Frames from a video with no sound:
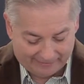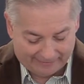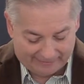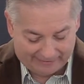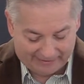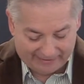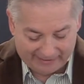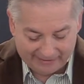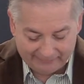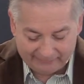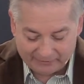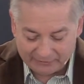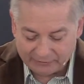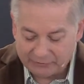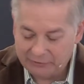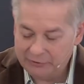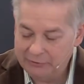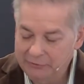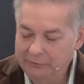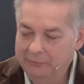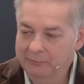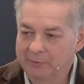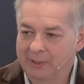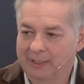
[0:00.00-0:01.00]
given
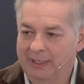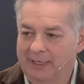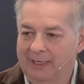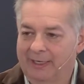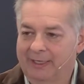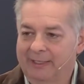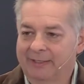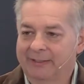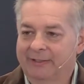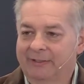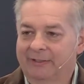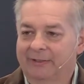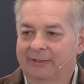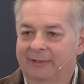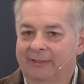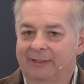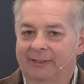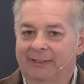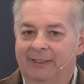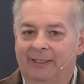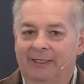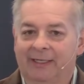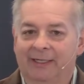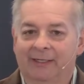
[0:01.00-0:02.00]
to us
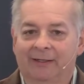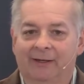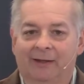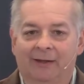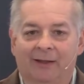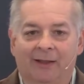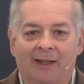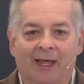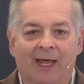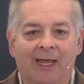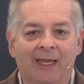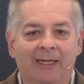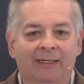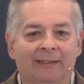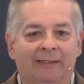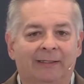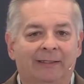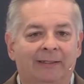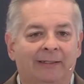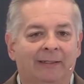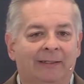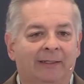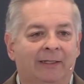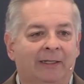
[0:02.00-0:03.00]
in light
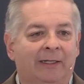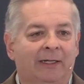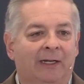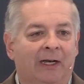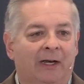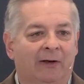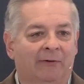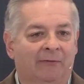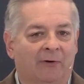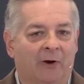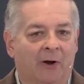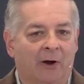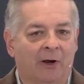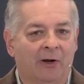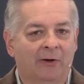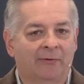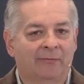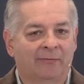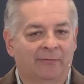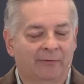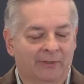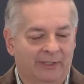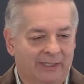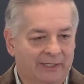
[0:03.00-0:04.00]
of our
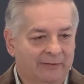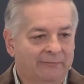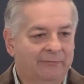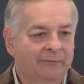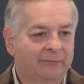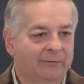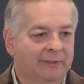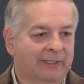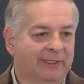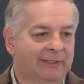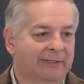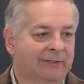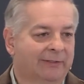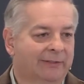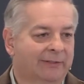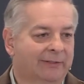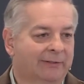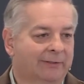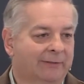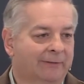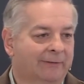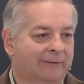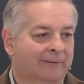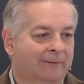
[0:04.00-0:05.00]
forgetfulness.
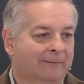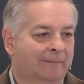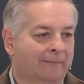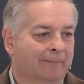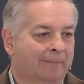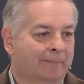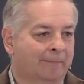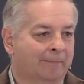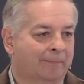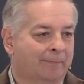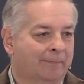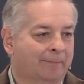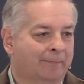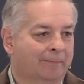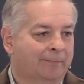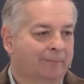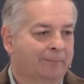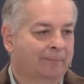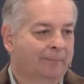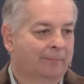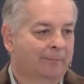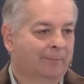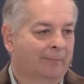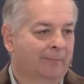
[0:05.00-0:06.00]

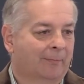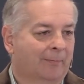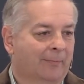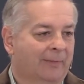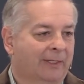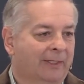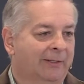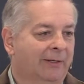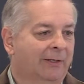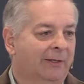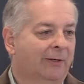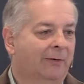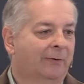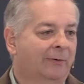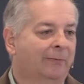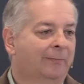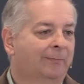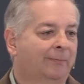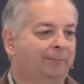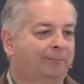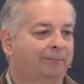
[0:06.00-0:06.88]
You know,